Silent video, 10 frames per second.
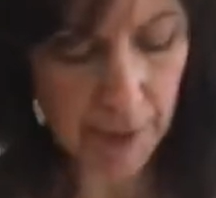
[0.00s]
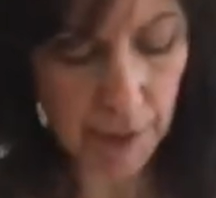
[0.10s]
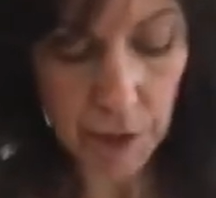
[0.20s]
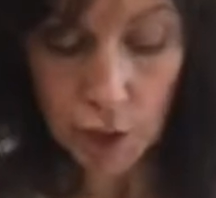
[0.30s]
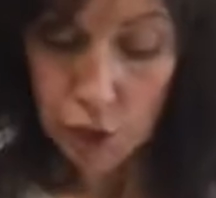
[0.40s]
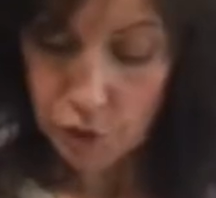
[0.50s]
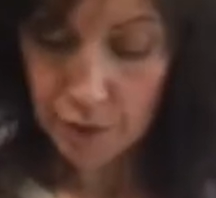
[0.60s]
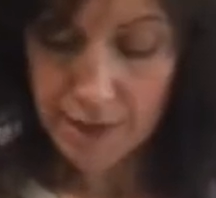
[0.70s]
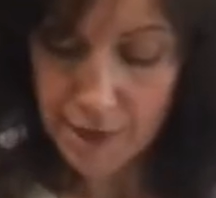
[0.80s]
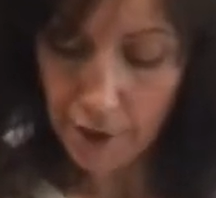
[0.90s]
it. So
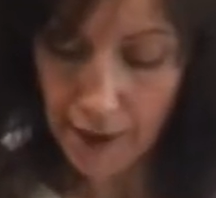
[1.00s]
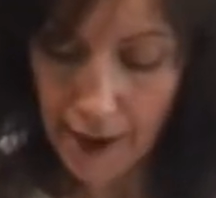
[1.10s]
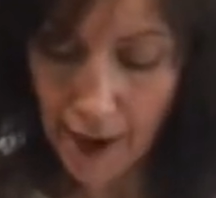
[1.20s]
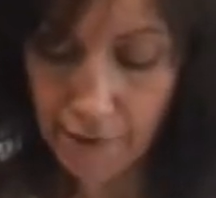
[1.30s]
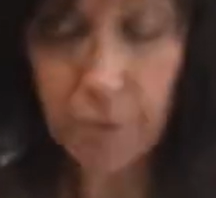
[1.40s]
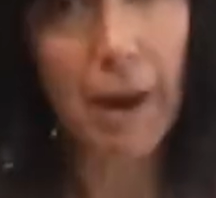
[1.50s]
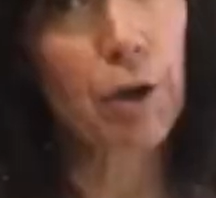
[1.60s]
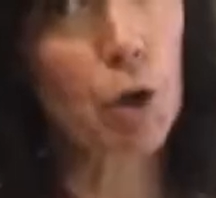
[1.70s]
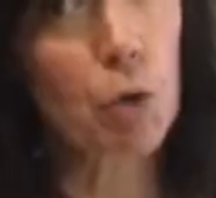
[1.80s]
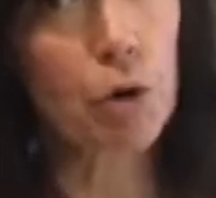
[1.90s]
in here I have
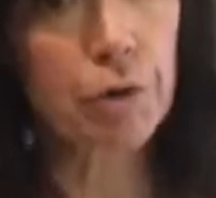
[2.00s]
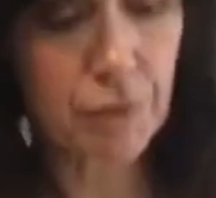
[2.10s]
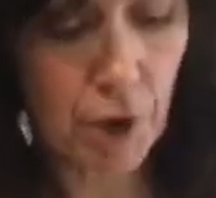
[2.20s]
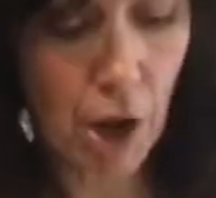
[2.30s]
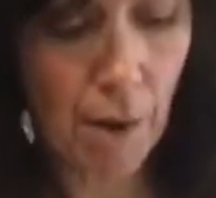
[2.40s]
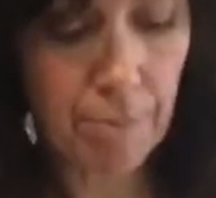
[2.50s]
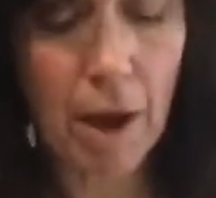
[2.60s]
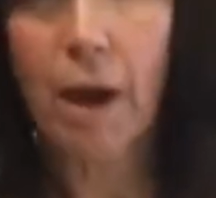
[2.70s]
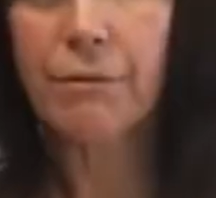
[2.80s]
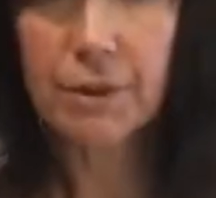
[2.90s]
about 1/4 cup
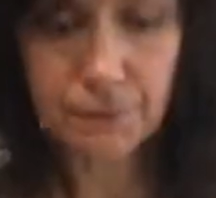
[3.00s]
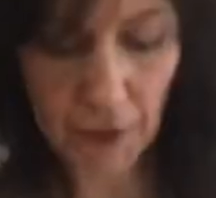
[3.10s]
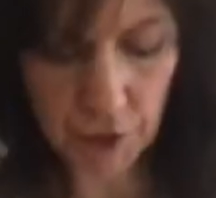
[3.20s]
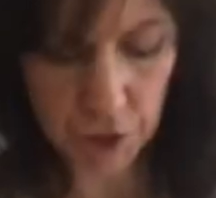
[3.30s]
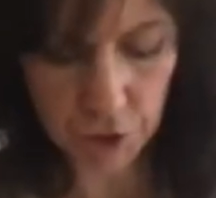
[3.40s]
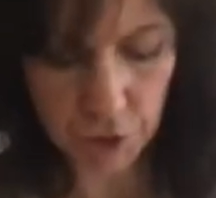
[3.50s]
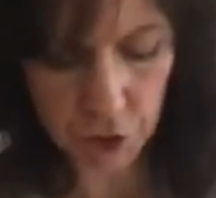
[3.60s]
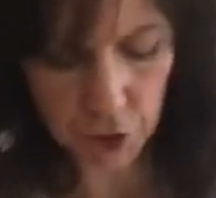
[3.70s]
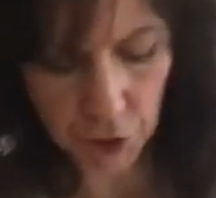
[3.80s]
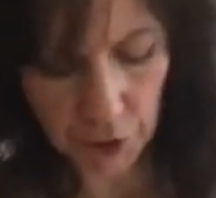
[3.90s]
of confectioner's
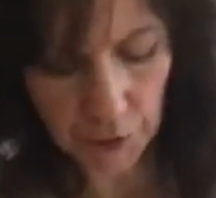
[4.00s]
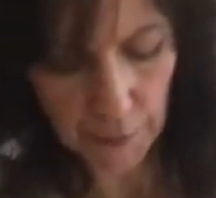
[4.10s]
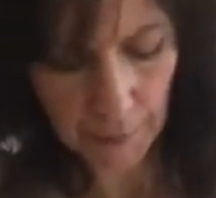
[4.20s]
sugar.